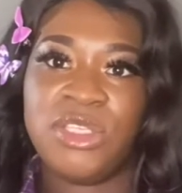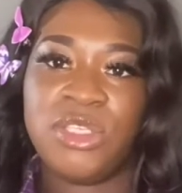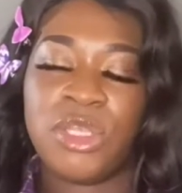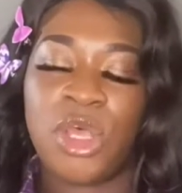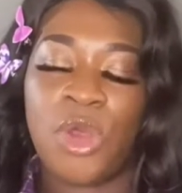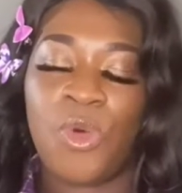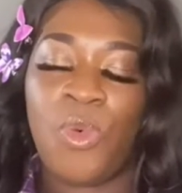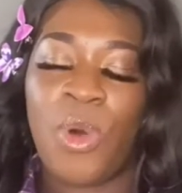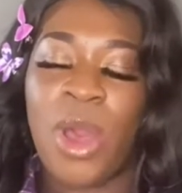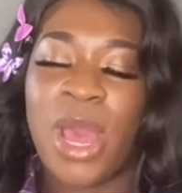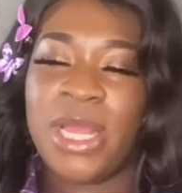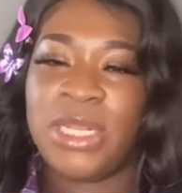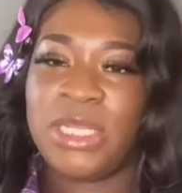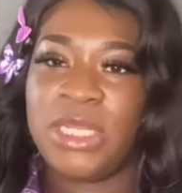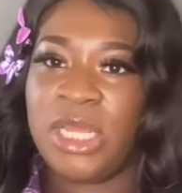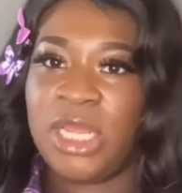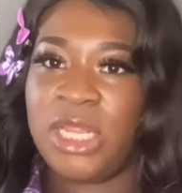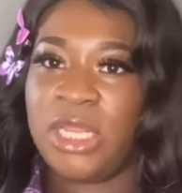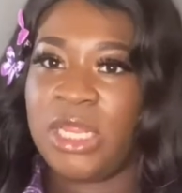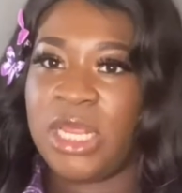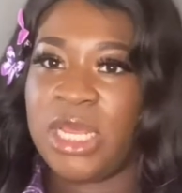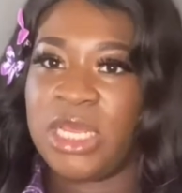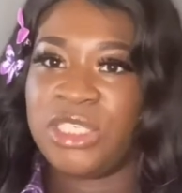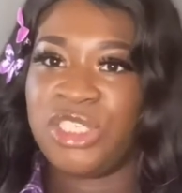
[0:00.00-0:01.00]
So what I
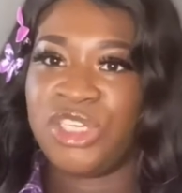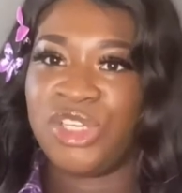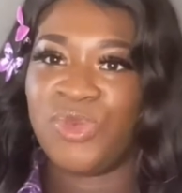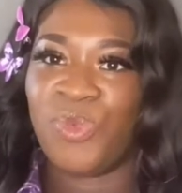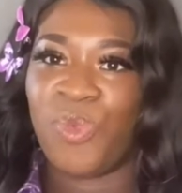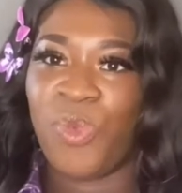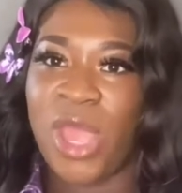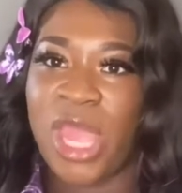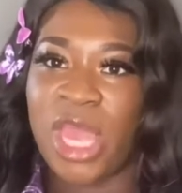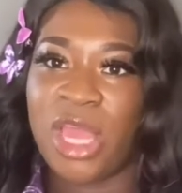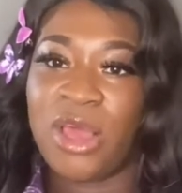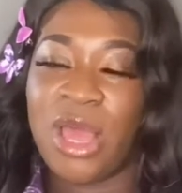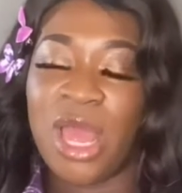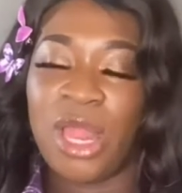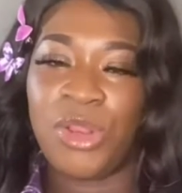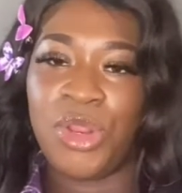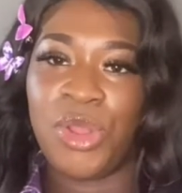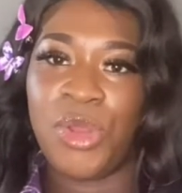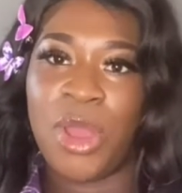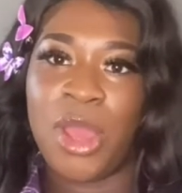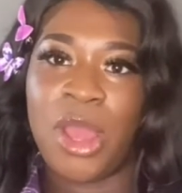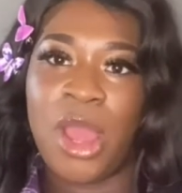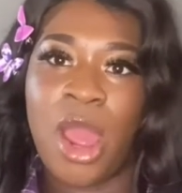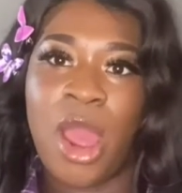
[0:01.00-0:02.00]
did is just wait, because I
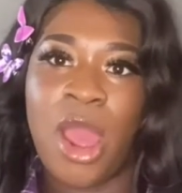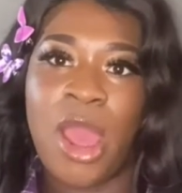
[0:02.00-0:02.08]
knew